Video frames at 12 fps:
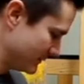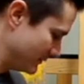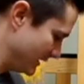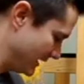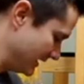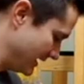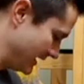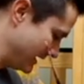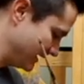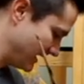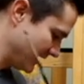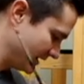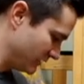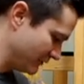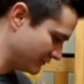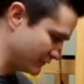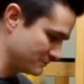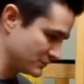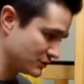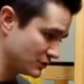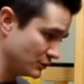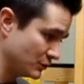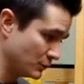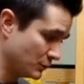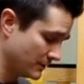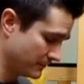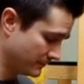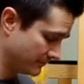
but I go from 2,